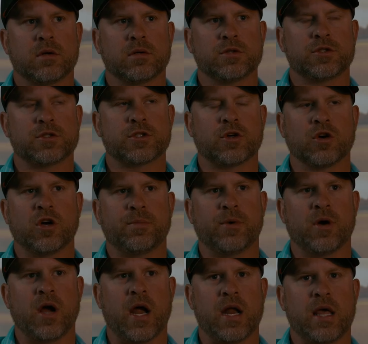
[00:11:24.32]
screw up
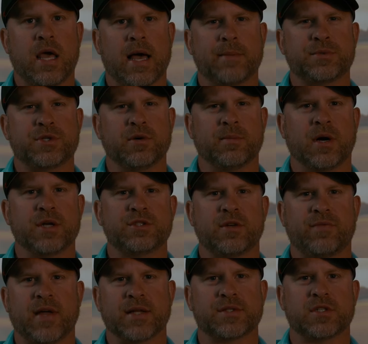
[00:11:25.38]
your handicap too much if
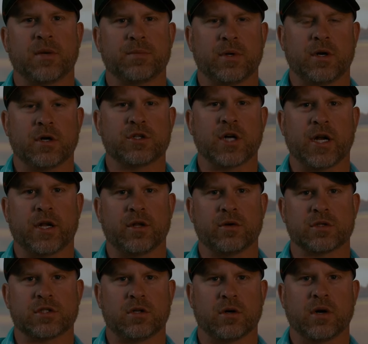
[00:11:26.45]
that's something you're trying to do
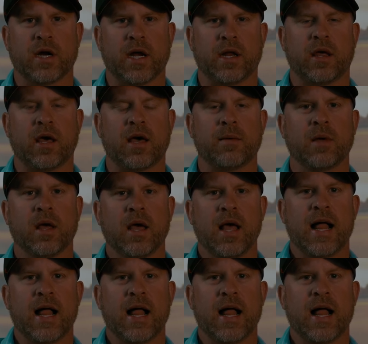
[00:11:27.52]
is lower your handicap.